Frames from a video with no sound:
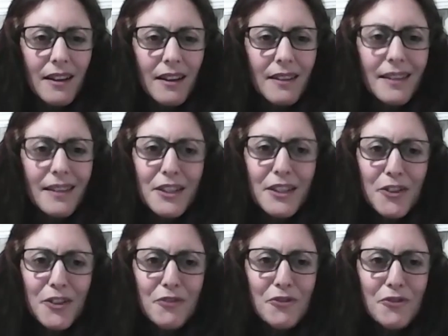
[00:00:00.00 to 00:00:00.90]
Thank
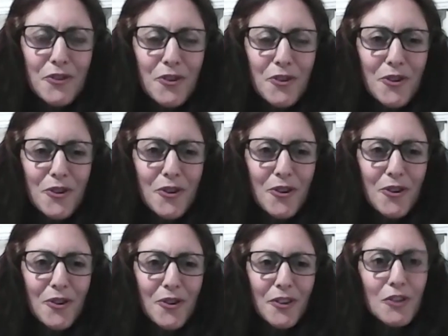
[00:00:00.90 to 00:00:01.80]
you
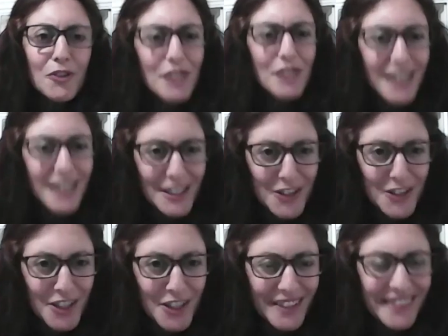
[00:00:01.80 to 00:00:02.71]
for your
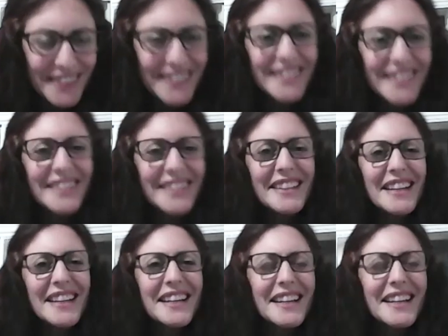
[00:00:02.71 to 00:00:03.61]
attention
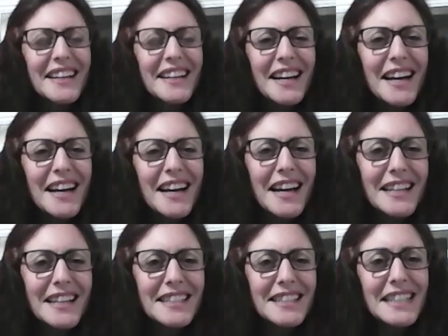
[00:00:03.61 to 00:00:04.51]

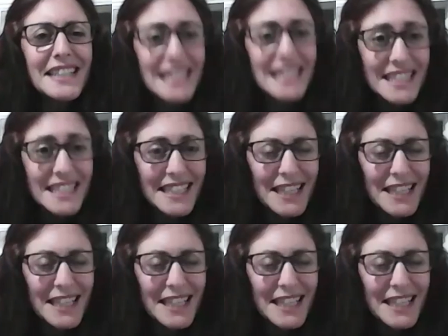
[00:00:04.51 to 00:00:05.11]
and listening,